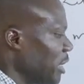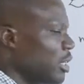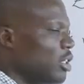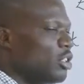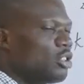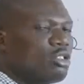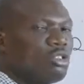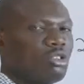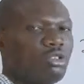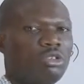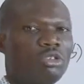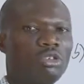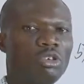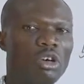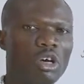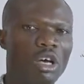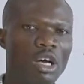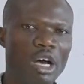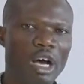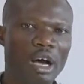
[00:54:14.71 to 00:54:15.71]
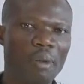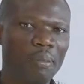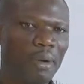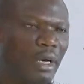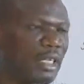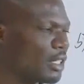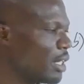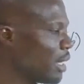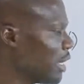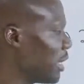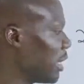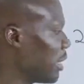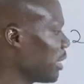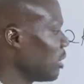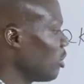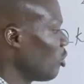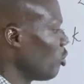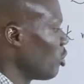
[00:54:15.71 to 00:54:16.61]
into a percentage,